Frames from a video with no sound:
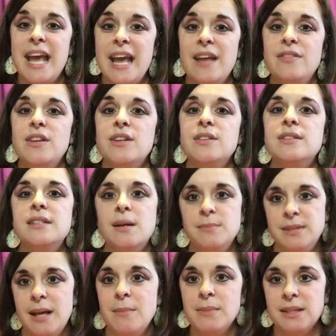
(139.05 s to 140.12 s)
and there's some
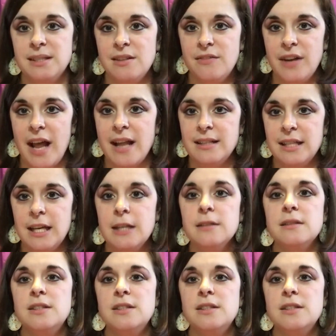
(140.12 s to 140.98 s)
semblance of an ending.